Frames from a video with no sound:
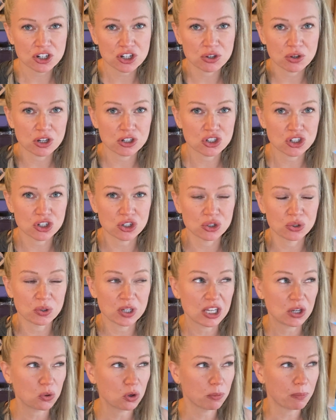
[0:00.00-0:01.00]
You could do
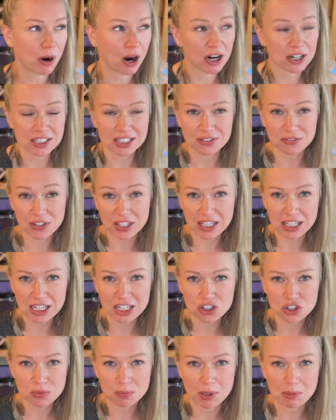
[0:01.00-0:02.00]
equal parts of
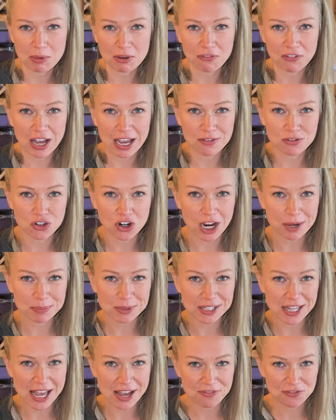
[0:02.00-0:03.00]
each, maybe 5
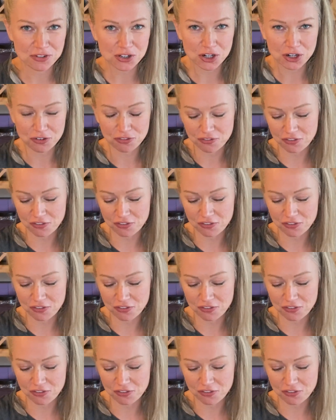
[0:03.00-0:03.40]
drops lavender,